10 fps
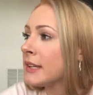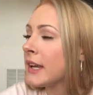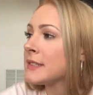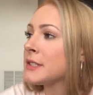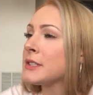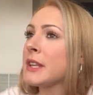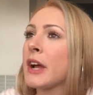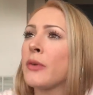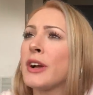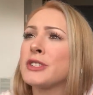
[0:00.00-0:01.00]
The answer to
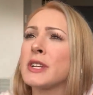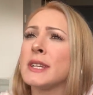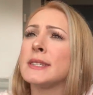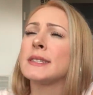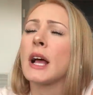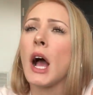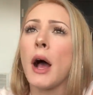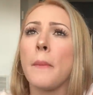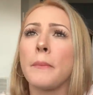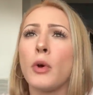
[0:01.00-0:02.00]
that question is,
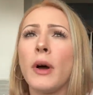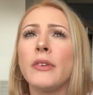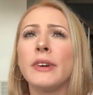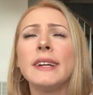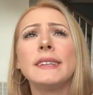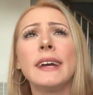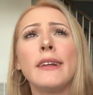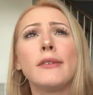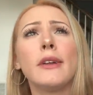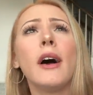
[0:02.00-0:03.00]
quite frankly,
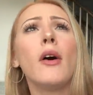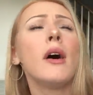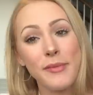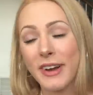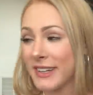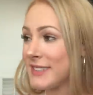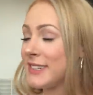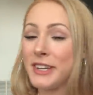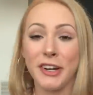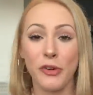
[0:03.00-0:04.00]
I don't know. I'm not gonna
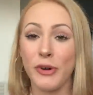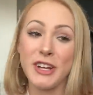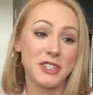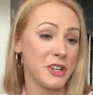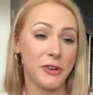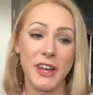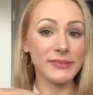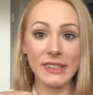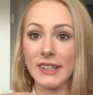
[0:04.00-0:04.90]
sit here and question it, okay?